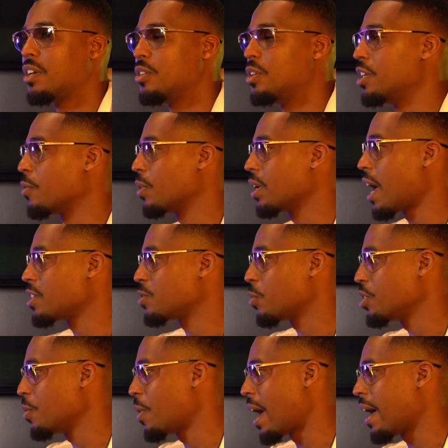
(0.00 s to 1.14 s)
you need to realize
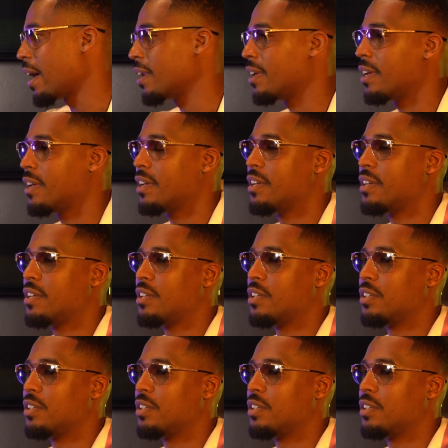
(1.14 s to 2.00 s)
where you at. Correct.